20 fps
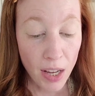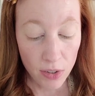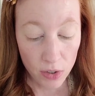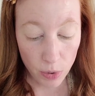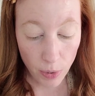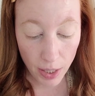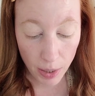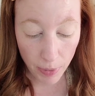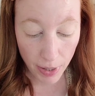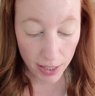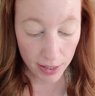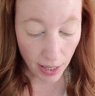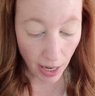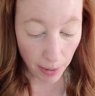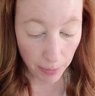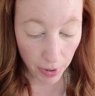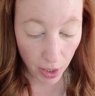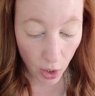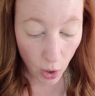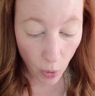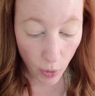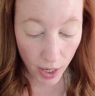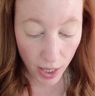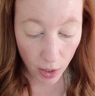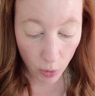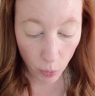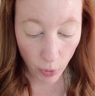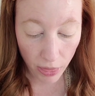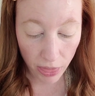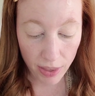So anyways, I'm going to go
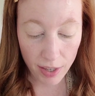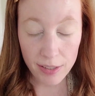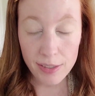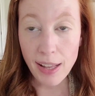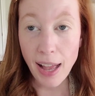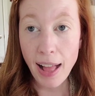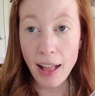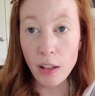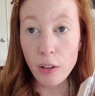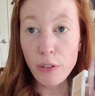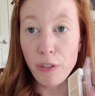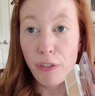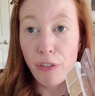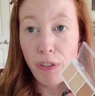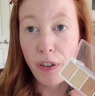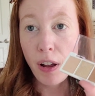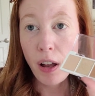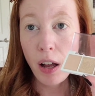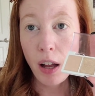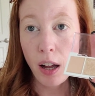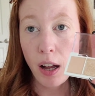in with this e.l.f.